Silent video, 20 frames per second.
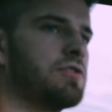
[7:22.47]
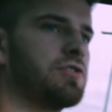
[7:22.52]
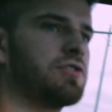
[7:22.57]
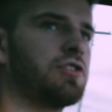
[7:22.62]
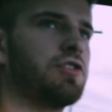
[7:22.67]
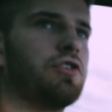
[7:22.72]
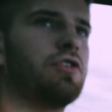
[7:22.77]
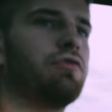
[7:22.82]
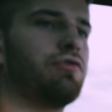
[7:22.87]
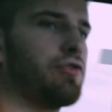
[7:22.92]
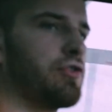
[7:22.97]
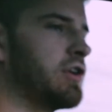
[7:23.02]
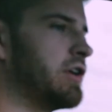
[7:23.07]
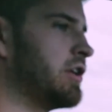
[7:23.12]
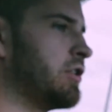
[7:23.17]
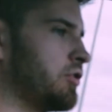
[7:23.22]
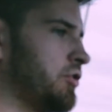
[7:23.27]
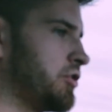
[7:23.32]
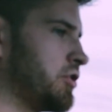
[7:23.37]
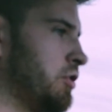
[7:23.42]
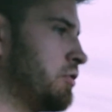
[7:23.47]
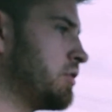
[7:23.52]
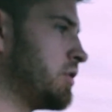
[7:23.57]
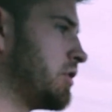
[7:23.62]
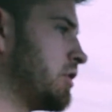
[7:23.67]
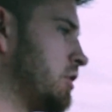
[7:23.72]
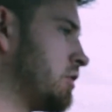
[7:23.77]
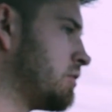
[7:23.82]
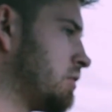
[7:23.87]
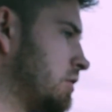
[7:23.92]
Good for heel towing
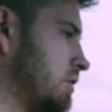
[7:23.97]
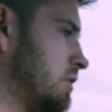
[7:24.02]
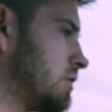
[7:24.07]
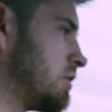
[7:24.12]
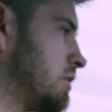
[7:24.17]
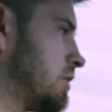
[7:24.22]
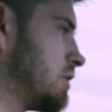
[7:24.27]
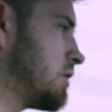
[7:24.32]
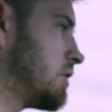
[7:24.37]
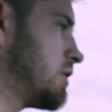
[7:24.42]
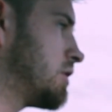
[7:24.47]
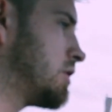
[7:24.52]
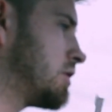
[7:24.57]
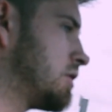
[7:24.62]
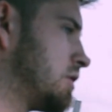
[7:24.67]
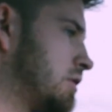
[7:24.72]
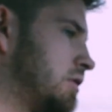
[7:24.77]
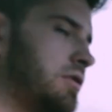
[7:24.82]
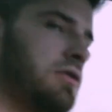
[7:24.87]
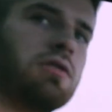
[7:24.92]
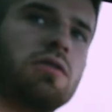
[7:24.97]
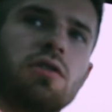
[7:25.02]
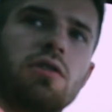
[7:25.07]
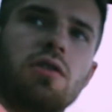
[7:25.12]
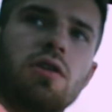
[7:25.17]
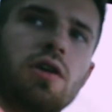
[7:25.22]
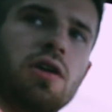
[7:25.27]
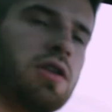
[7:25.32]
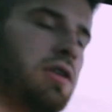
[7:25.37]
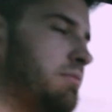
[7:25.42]
though.
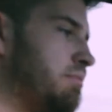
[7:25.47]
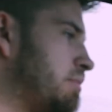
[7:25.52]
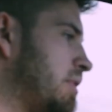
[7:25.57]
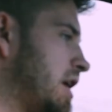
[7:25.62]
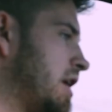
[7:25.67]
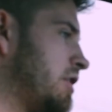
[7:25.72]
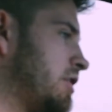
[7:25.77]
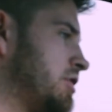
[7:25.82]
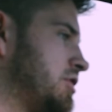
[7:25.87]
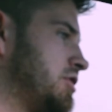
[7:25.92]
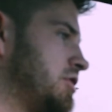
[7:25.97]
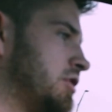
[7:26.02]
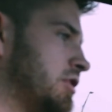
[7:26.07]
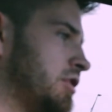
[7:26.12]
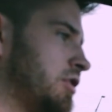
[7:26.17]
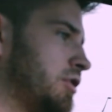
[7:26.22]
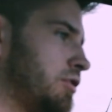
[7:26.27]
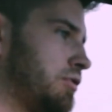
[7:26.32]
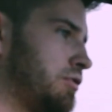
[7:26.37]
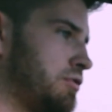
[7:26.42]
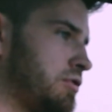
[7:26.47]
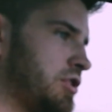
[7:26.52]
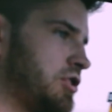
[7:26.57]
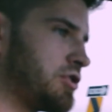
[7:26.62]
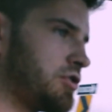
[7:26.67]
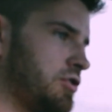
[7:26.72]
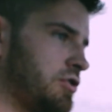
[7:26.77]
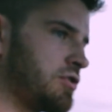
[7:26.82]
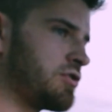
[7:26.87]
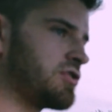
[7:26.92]
And the balance, you can go through the
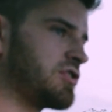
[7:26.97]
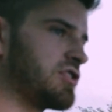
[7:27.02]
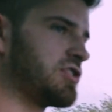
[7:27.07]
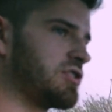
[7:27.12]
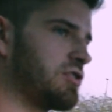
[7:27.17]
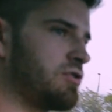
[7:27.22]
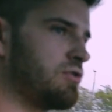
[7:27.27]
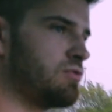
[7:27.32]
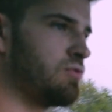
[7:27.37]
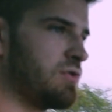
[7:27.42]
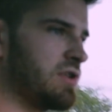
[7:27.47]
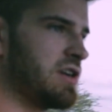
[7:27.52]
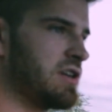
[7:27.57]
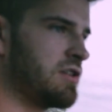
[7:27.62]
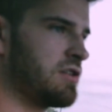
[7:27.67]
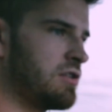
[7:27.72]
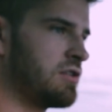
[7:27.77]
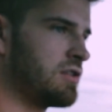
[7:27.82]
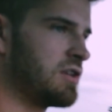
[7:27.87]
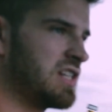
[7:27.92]
turns so well.